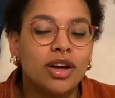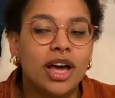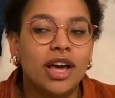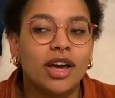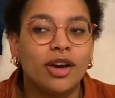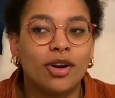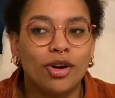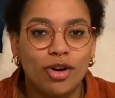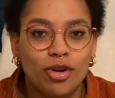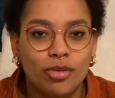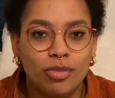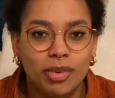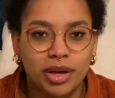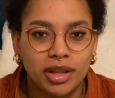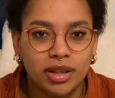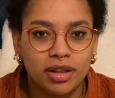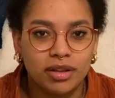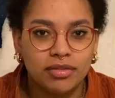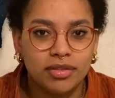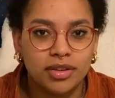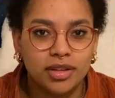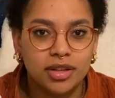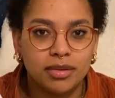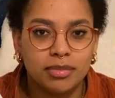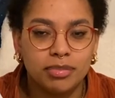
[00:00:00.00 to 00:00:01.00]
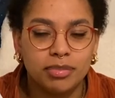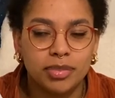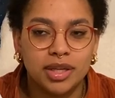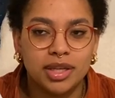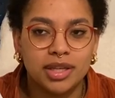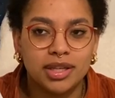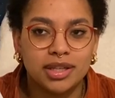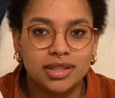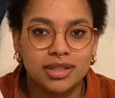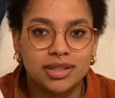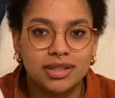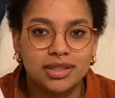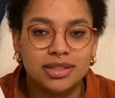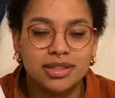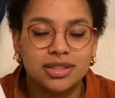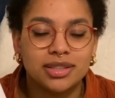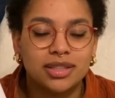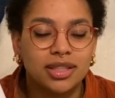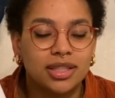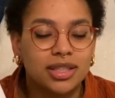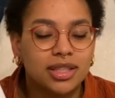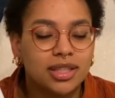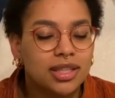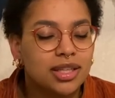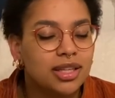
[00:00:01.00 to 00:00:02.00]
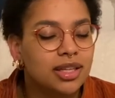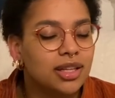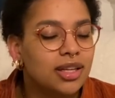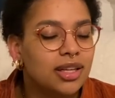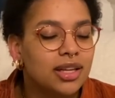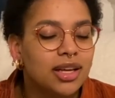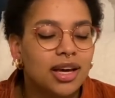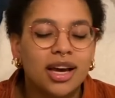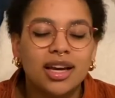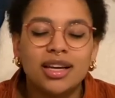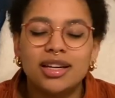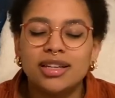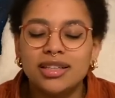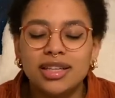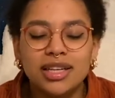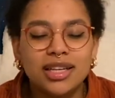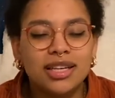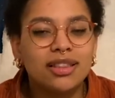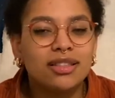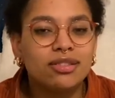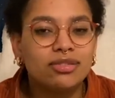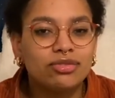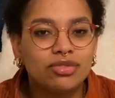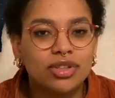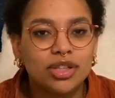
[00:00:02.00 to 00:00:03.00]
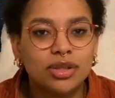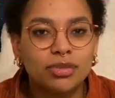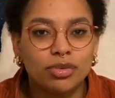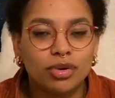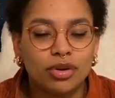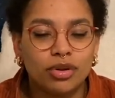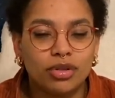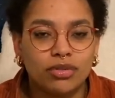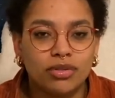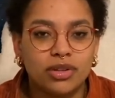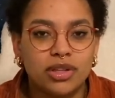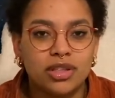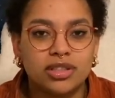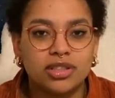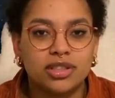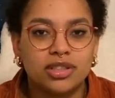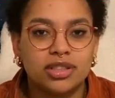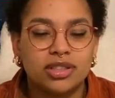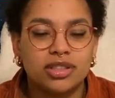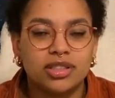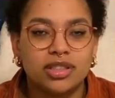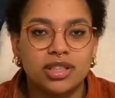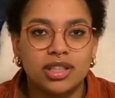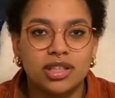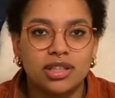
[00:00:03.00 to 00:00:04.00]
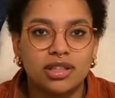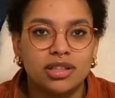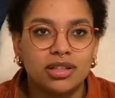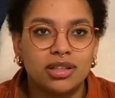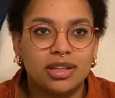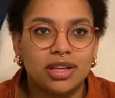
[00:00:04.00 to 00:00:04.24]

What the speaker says: I hope I love it because I need to read more thrillers this year.